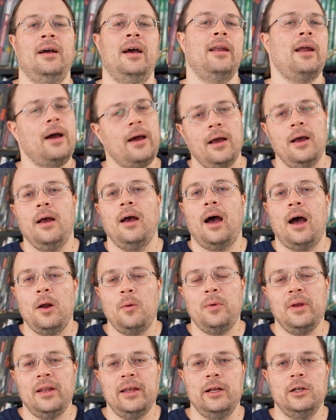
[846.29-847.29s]
And I
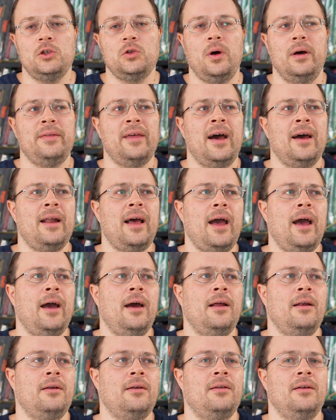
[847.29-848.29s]
really enjoy that.
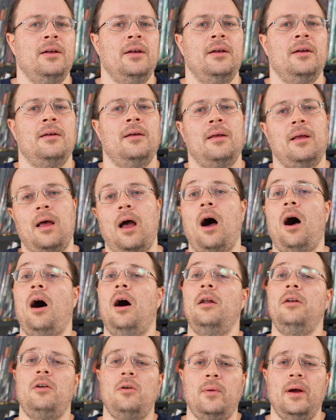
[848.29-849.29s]
And
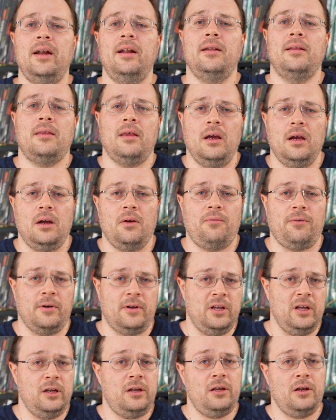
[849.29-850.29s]
underrated thing for
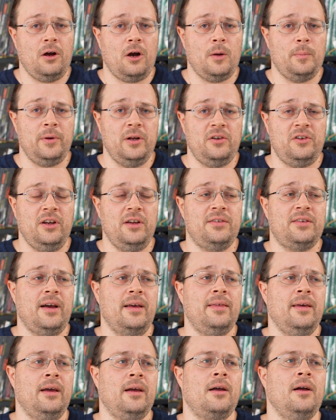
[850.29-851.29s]
TTRPGs, I
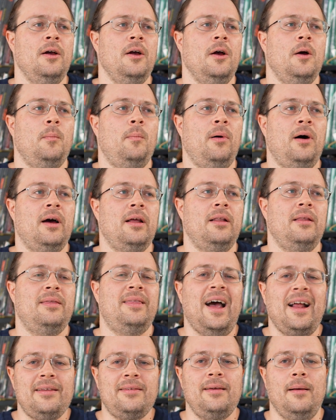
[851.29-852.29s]
think, but
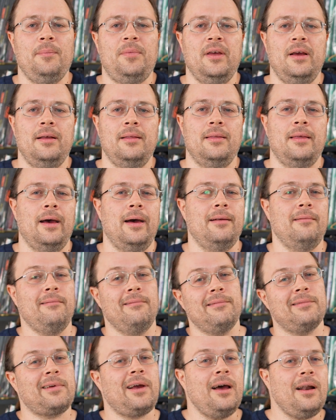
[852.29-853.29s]
that's something that
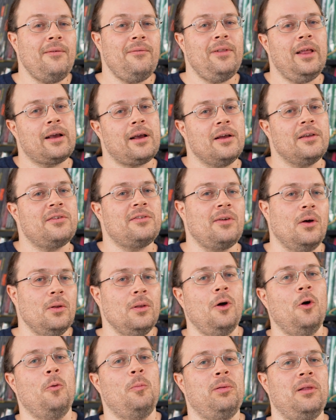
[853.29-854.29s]
is kind of like a
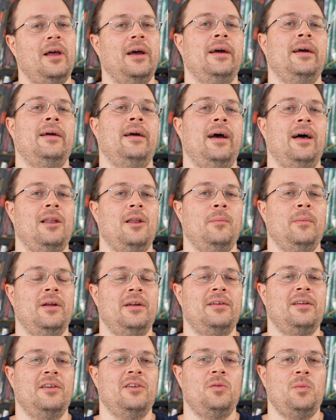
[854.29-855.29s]
solo play
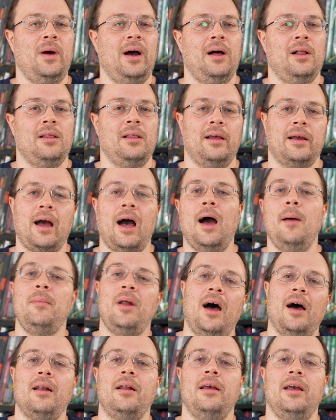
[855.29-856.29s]
element as well. I'm
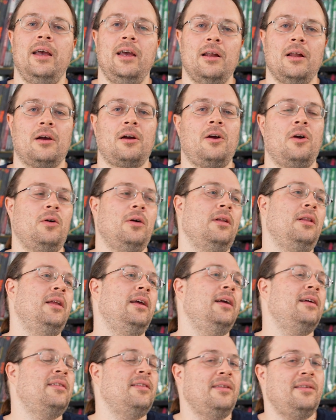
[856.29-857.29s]
not in a
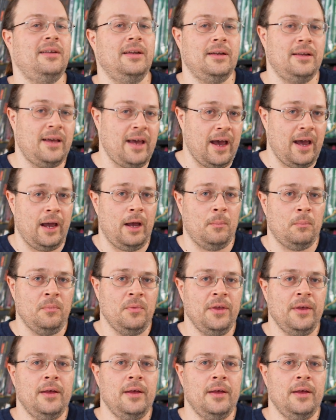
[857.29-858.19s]
currently existing game.